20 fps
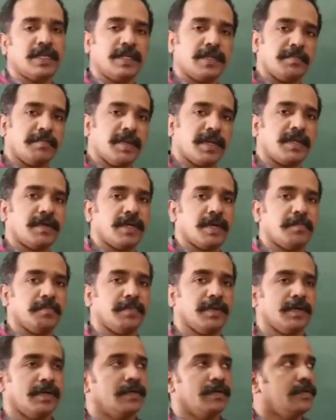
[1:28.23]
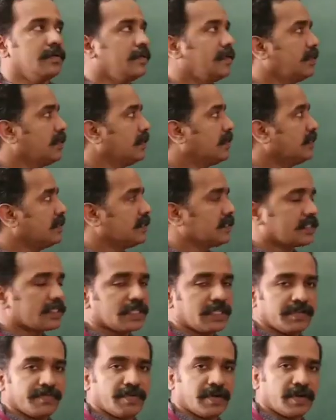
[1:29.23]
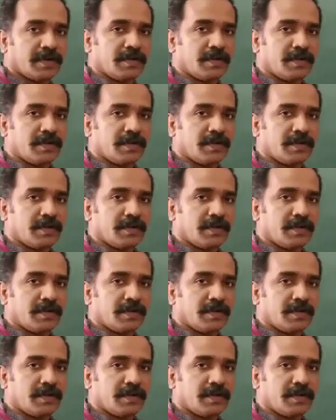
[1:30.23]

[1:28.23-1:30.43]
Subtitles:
any big number is given,